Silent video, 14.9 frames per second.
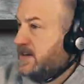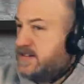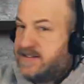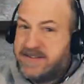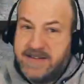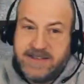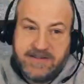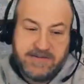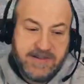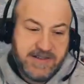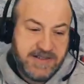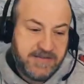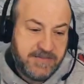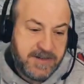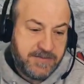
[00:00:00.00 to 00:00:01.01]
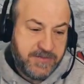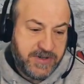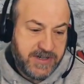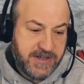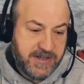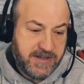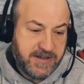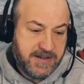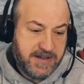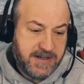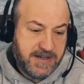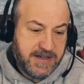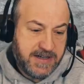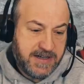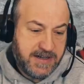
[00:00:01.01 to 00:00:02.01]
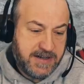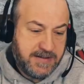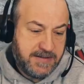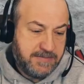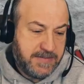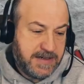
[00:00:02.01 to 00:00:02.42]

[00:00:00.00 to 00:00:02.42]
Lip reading: So let's run some numbers here. Let